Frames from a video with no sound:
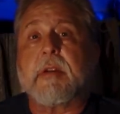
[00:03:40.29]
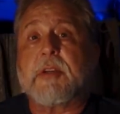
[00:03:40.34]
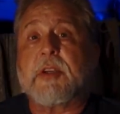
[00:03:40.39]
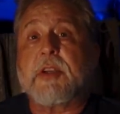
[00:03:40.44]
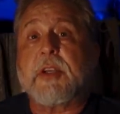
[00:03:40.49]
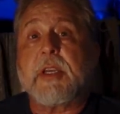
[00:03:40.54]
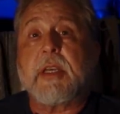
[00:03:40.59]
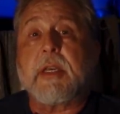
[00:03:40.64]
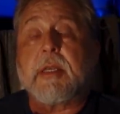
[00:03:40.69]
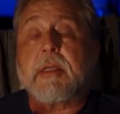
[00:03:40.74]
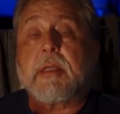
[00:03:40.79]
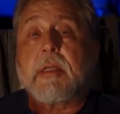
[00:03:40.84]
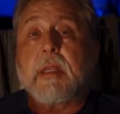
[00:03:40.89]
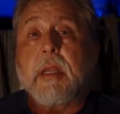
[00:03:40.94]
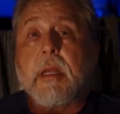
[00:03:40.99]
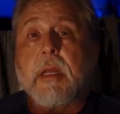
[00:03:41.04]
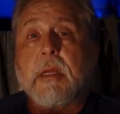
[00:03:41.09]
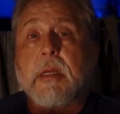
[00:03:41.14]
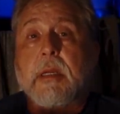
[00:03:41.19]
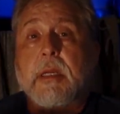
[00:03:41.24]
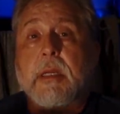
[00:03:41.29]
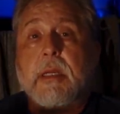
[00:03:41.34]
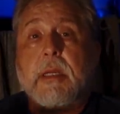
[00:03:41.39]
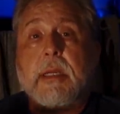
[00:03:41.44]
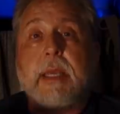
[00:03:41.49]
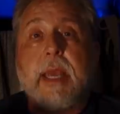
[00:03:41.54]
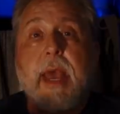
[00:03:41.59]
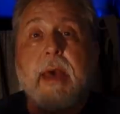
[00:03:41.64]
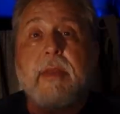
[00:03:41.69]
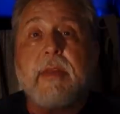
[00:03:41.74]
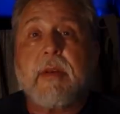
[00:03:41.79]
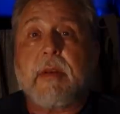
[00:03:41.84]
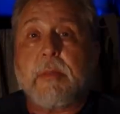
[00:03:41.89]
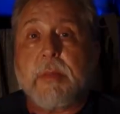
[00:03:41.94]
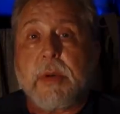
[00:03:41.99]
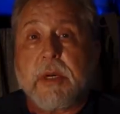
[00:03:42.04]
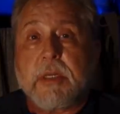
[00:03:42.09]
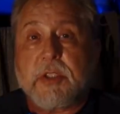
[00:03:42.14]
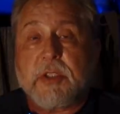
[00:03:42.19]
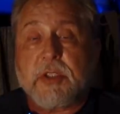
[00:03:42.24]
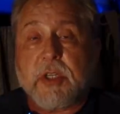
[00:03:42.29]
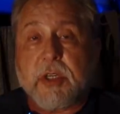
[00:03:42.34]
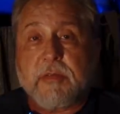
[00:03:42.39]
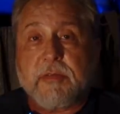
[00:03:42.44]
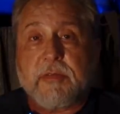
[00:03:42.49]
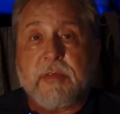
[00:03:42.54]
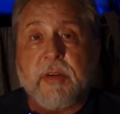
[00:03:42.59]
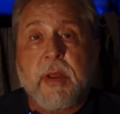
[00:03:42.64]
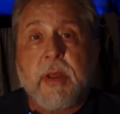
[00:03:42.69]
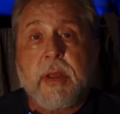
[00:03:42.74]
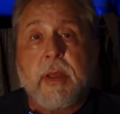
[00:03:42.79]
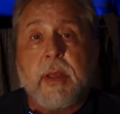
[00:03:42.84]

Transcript: And she had gathered a bunch of